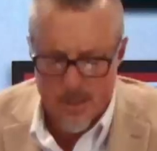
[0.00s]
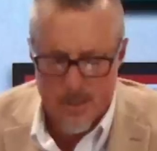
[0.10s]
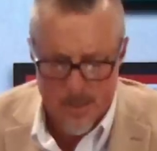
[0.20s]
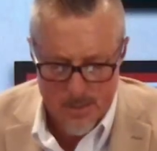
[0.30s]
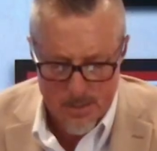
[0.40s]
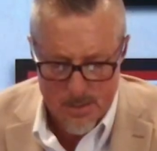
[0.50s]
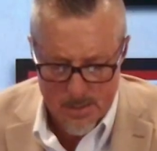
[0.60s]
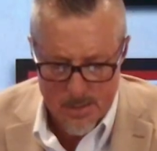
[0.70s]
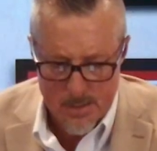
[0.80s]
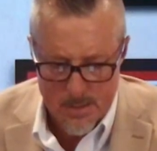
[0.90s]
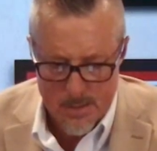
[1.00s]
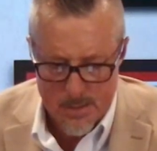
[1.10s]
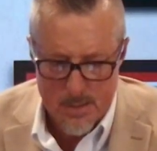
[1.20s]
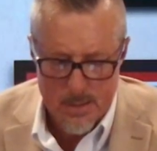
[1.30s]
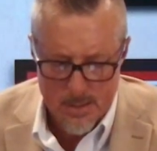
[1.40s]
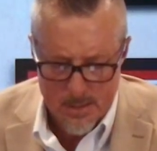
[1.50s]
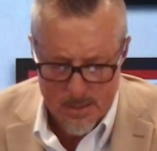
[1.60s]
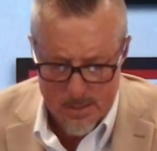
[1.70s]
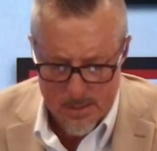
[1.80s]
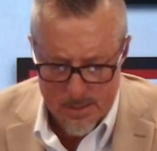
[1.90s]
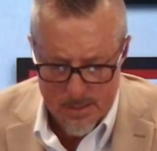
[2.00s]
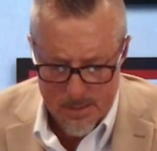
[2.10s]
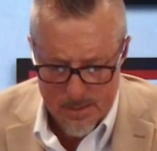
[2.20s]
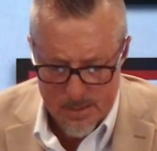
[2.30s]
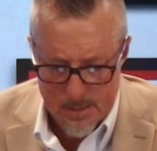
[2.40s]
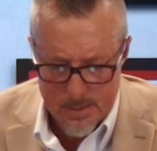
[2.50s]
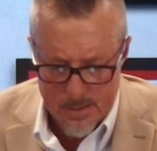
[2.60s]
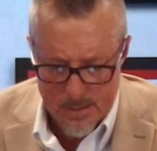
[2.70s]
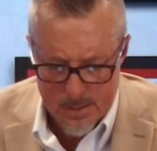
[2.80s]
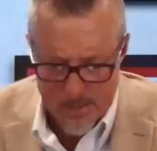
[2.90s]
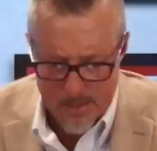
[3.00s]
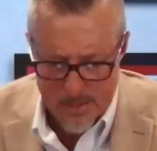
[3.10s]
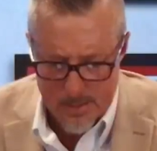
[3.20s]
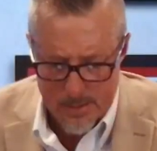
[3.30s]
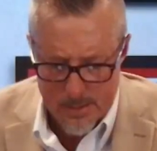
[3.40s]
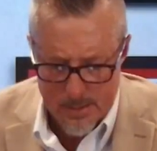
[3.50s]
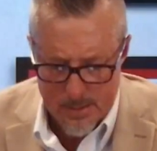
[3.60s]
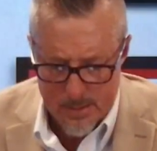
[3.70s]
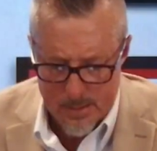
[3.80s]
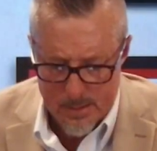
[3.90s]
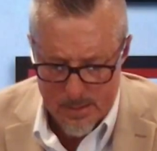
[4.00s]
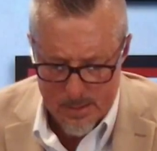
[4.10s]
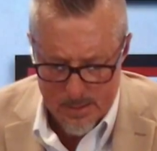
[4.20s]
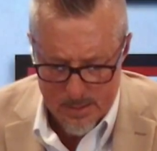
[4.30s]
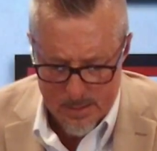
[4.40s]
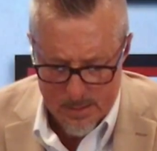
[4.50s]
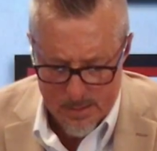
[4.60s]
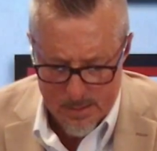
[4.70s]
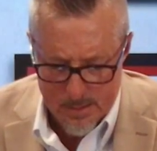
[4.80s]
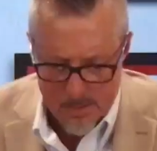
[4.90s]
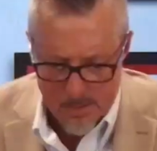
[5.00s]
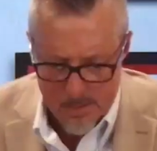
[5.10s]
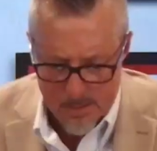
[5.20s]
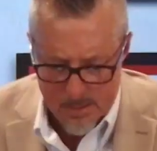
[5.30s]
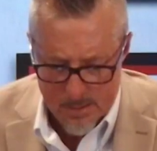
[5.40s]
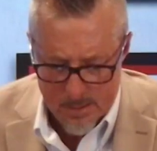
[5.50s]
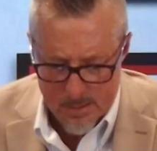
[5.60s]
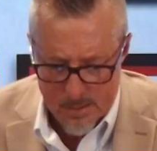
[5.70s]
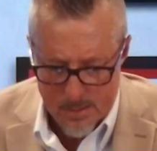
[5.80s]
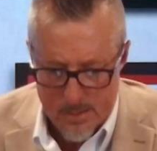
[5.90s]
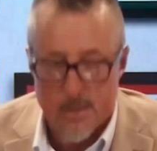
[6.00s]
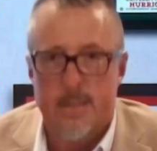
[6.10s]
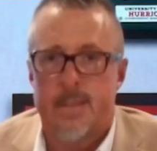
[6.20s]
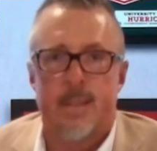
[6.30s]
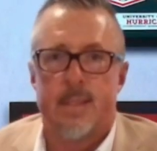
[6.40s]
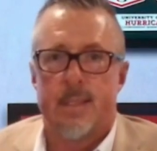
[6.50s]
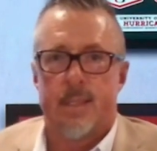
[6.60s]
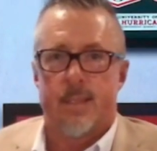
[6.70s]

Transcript: The person shown says nothing.